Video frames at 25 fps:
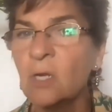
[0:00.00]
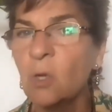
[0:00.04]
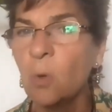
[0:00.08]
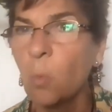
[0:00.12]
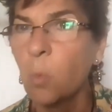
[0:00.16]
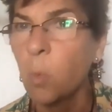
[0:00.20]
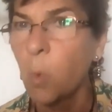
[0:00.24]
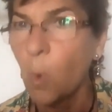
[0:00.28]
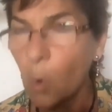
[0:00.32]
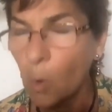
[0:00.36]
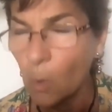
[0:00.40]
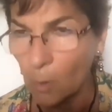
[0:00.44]
a
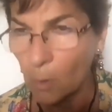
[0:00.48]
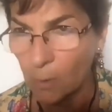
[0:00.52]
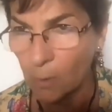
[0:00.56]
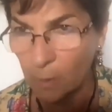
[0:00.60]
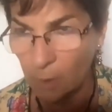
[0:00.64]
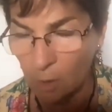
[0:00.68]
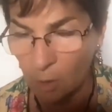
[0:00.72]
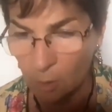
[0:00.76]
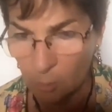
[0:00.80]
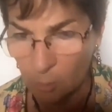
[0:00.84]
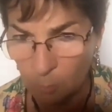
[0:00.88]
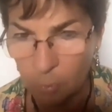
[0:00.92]
war
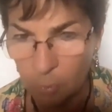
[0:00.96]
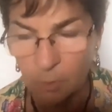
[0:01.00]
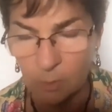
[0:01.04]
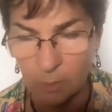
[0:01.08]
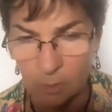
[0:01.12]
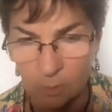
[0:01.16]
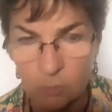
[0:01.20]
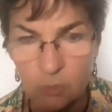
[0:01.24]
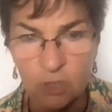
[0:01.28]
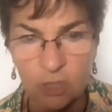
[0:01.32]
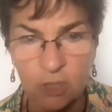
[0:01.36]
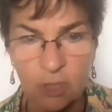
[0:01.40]
on
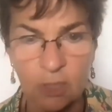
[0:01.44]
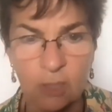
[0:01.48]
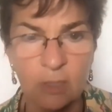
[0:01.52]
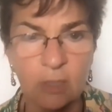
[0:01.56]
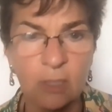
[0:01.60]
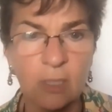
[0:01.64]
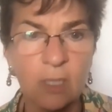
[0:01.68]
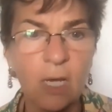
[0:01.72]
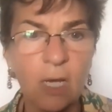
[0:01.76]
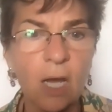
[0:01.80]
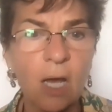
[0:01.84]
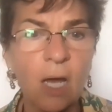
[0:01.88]

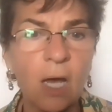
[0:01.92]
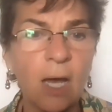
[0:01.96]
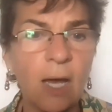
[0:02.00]
pollution.